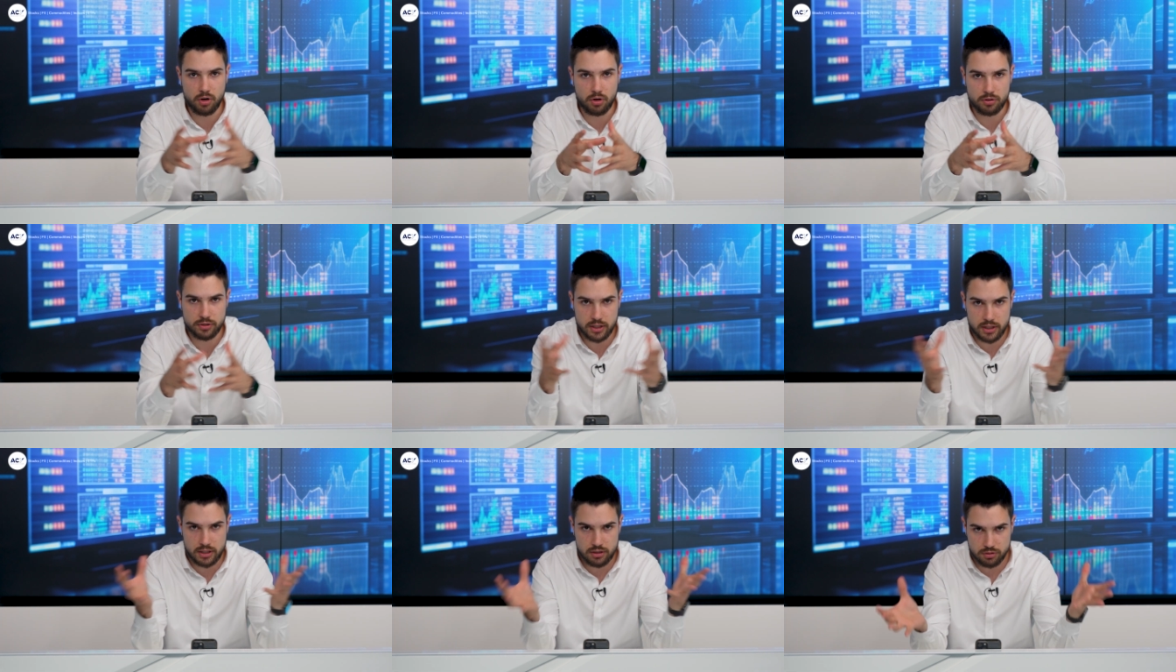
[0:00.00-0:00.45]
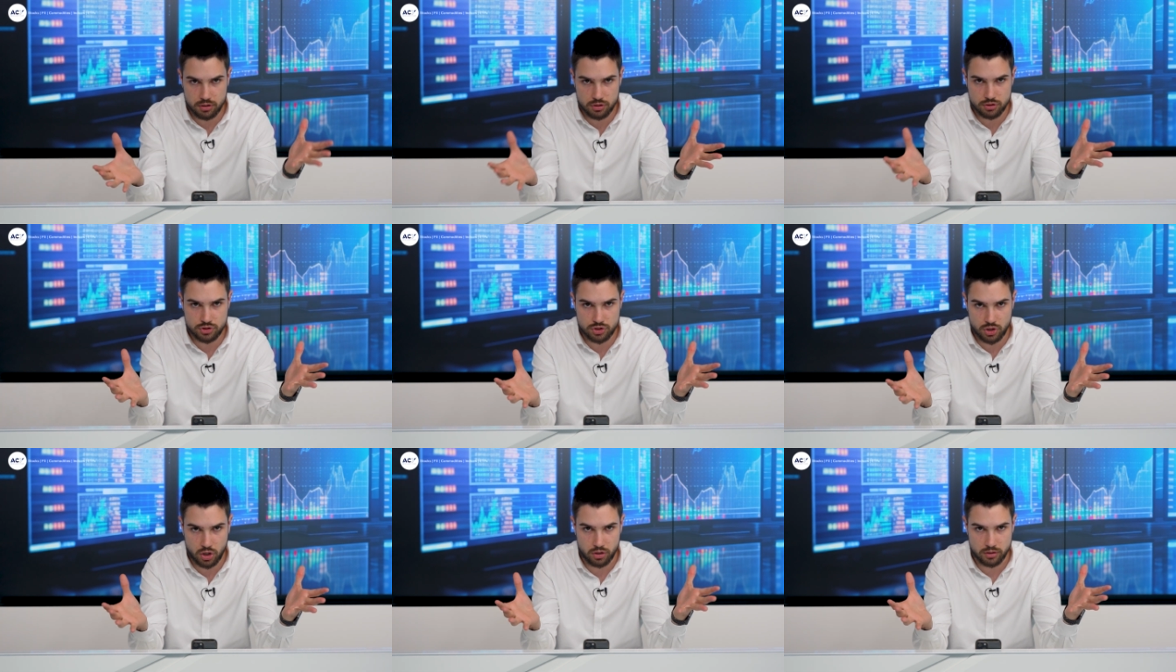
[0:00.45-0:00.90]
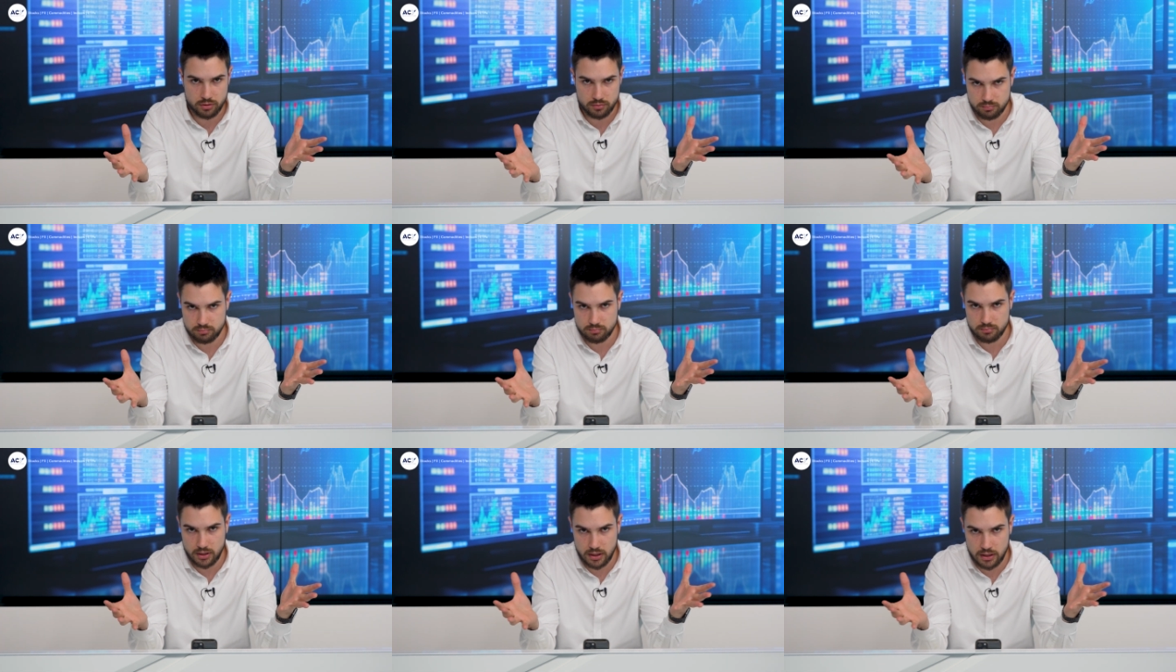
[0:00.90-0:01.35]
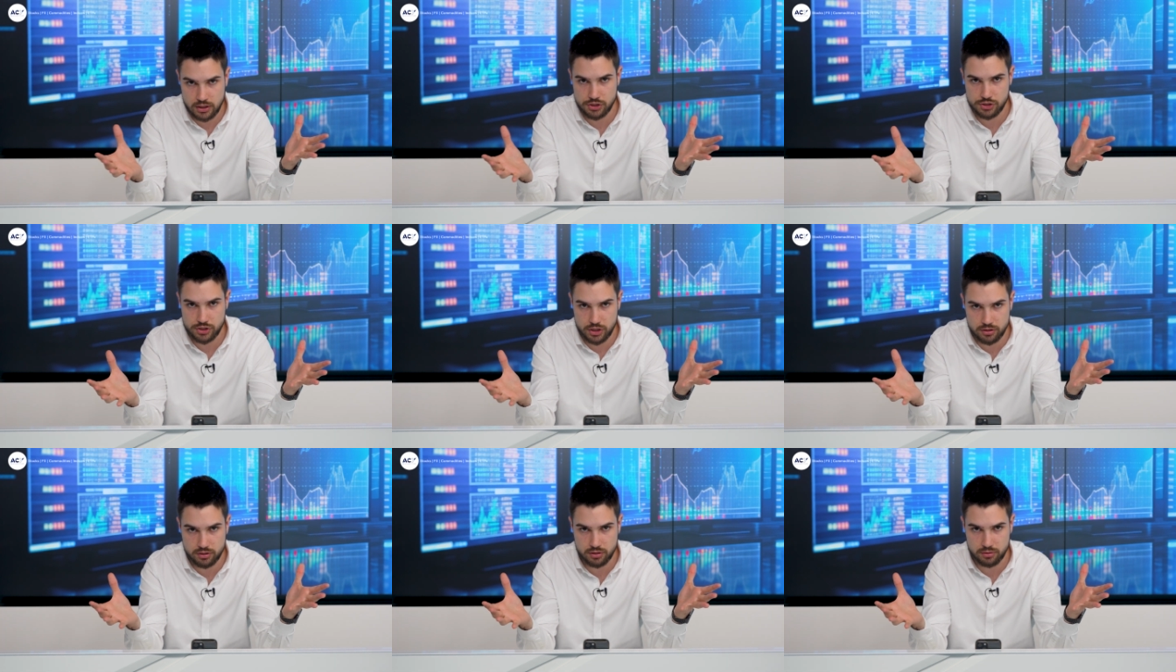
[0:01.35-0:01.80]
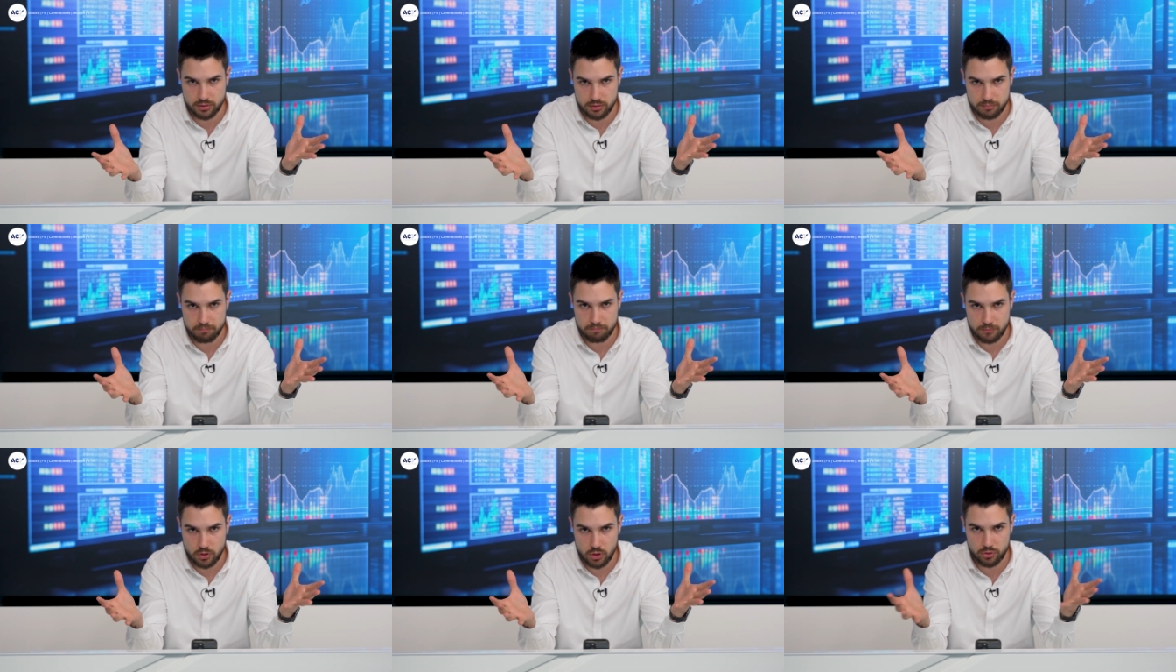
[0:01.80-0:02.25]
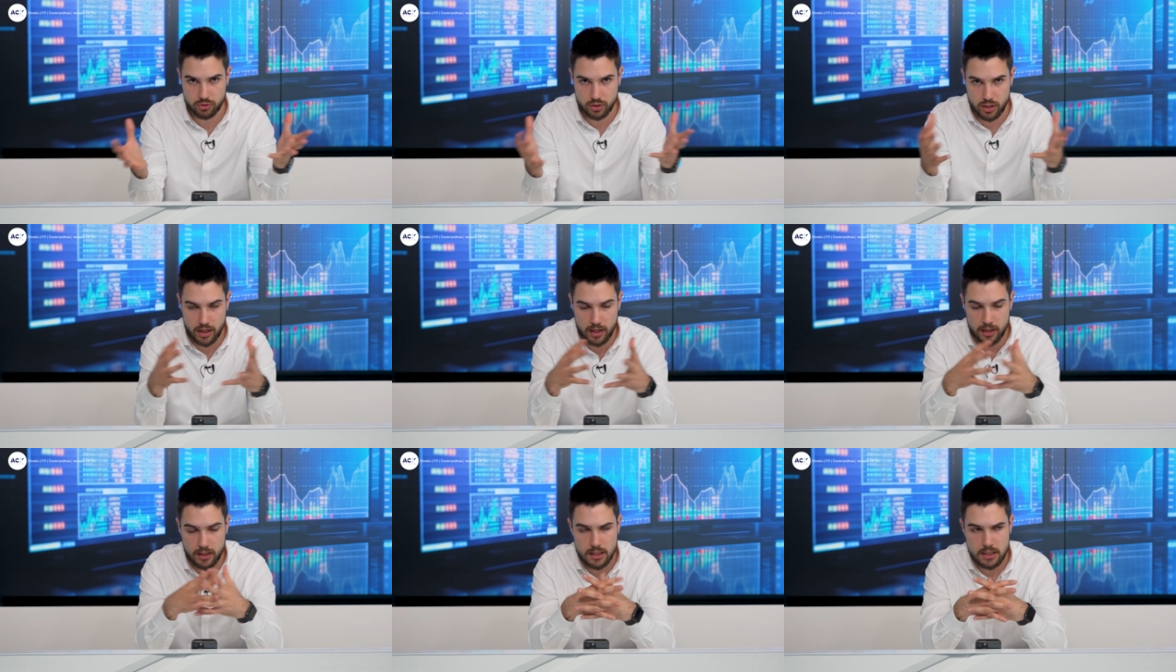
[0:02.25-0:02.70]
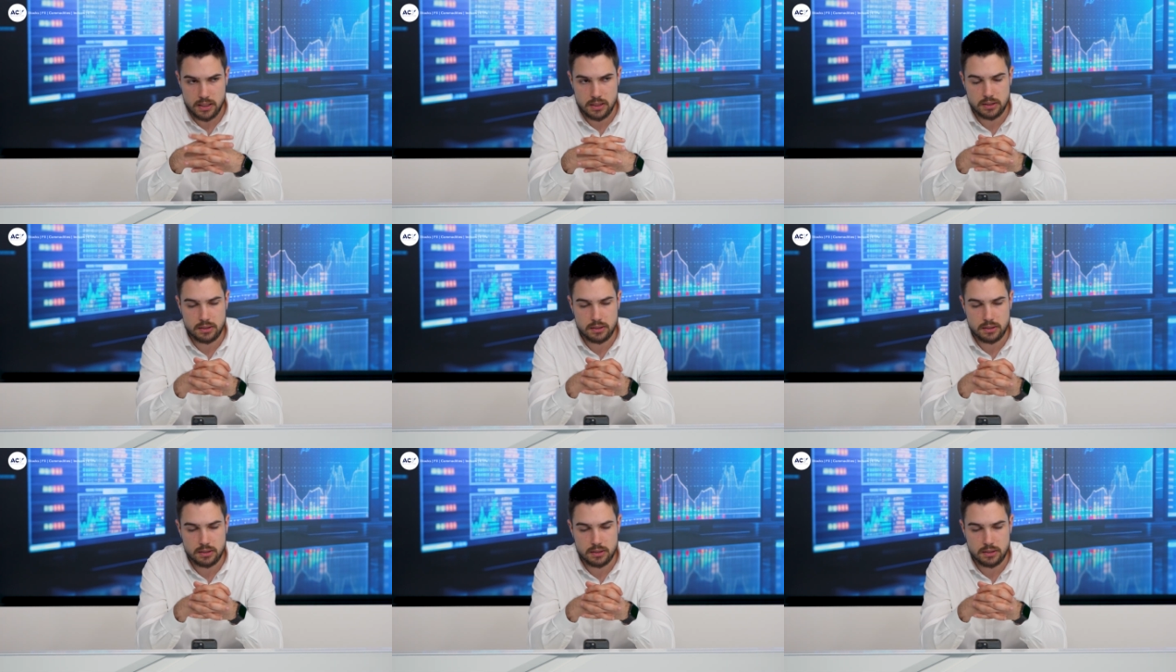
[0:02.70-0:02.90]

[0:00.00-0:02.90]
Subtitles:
on Eurozone in general, okay?